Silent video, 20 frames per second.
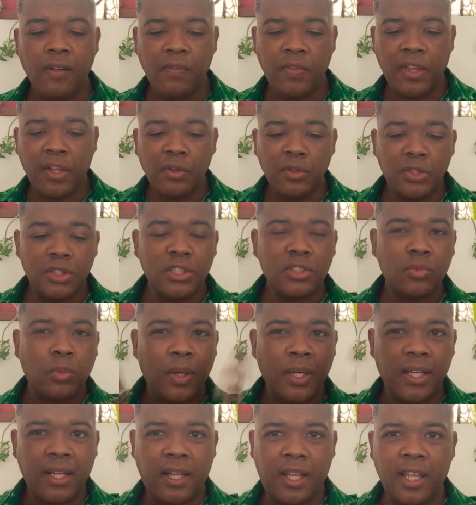You just
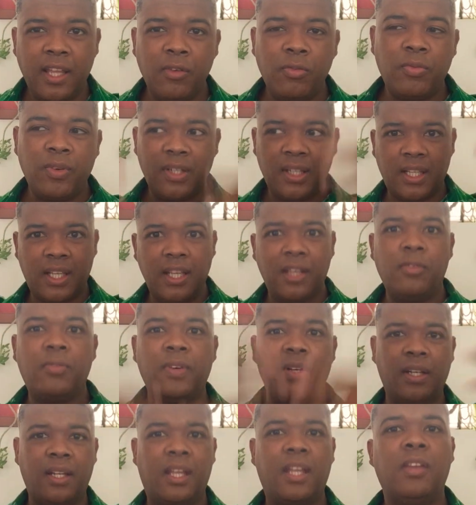want to give and give
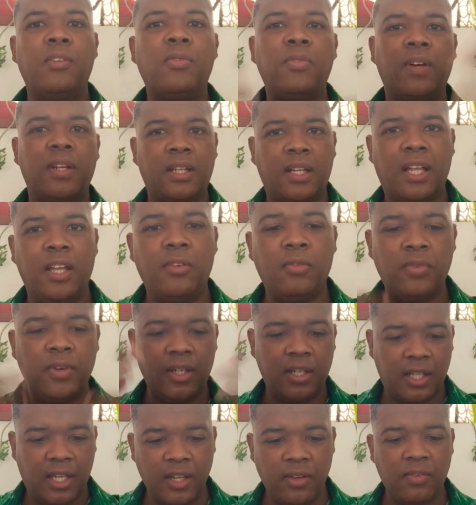and give and give
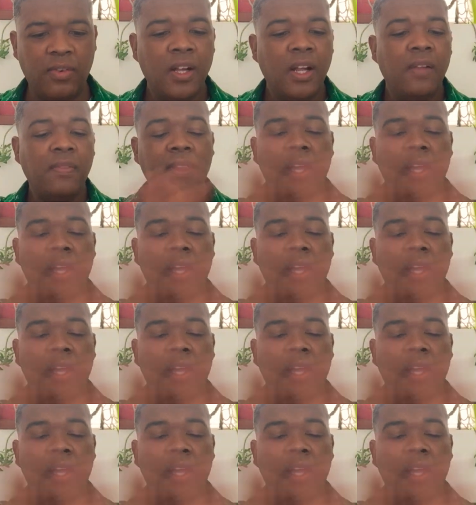and give.